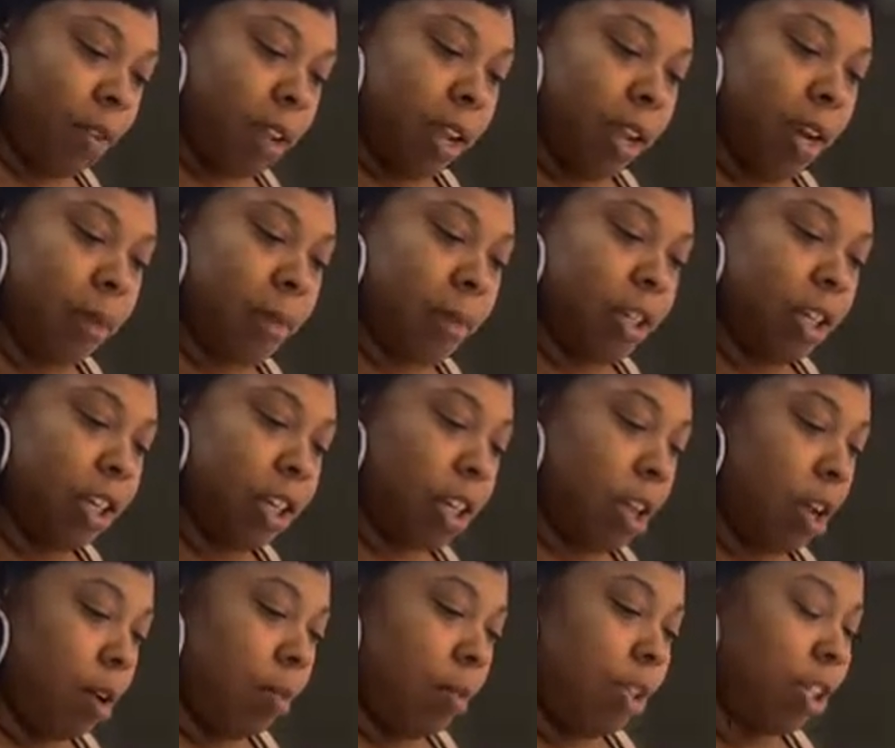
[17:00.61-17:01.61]
And I'm going to show
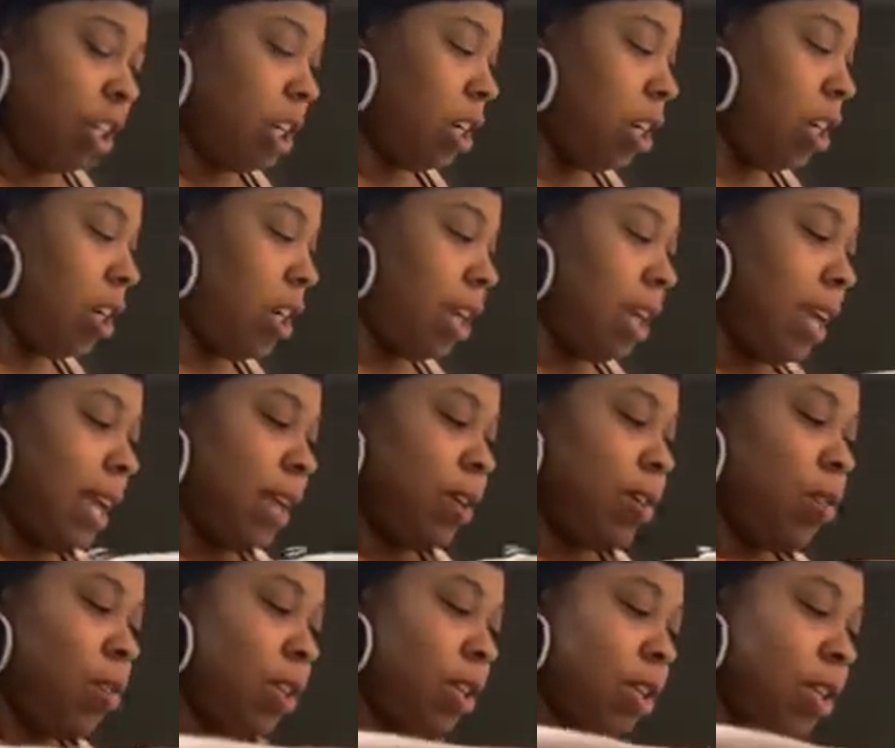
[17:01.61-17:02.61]
y'all what she looking like
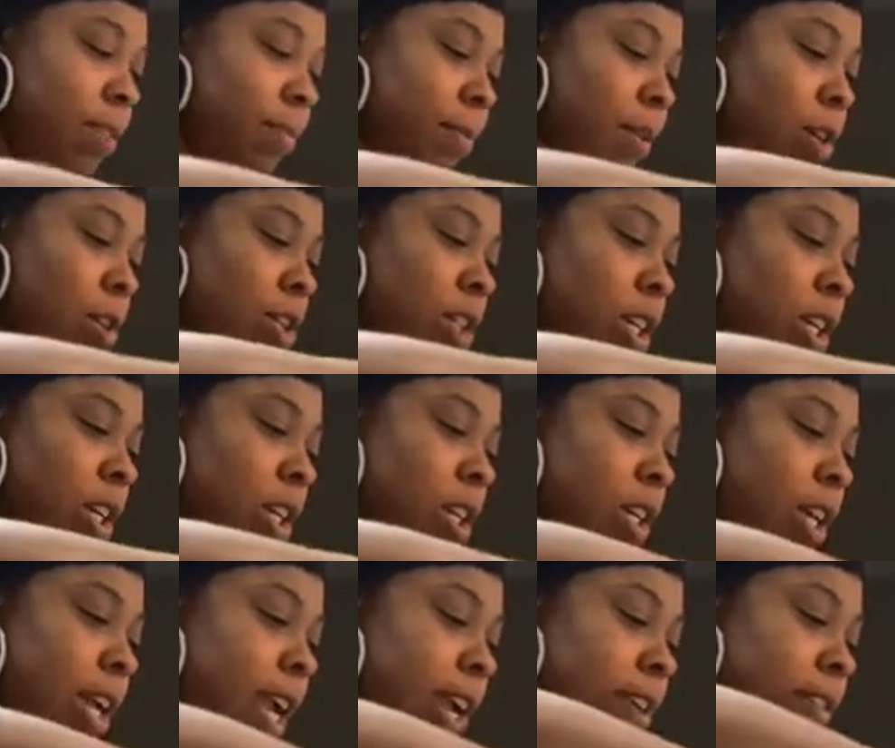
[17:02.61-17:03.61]
going submerging
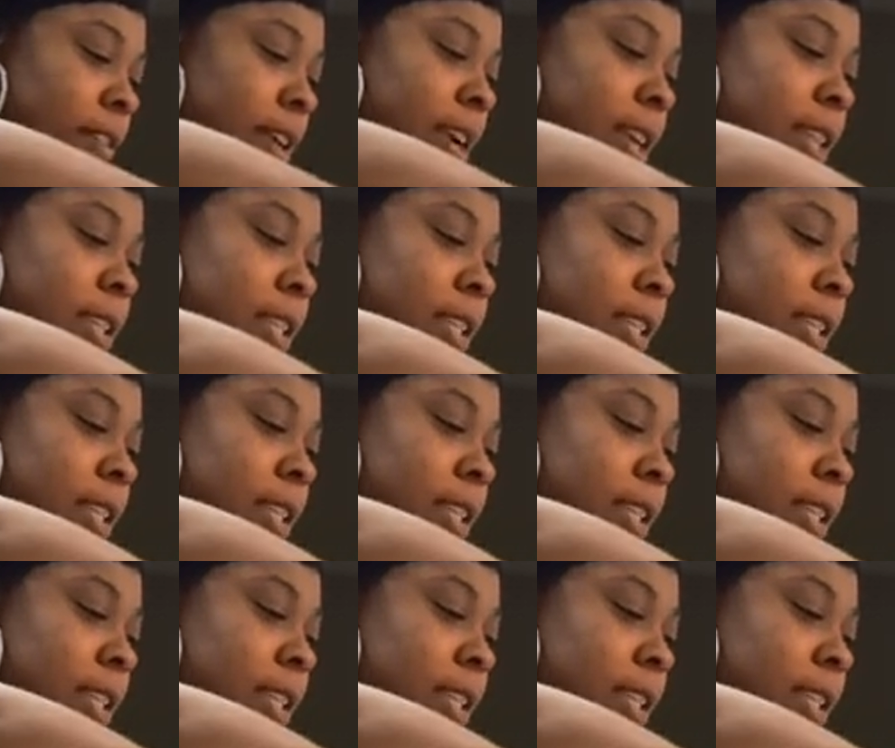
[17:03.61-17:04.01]
under that grease.